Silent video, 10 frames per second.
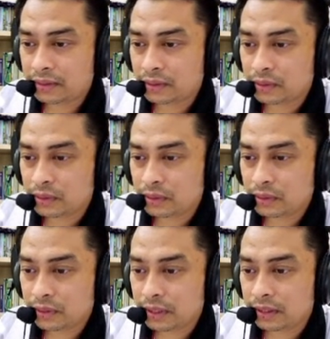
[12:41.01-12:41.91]
100
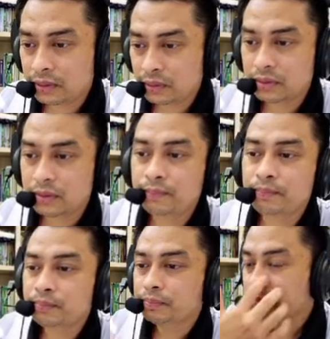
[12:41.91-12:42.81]
also you can use.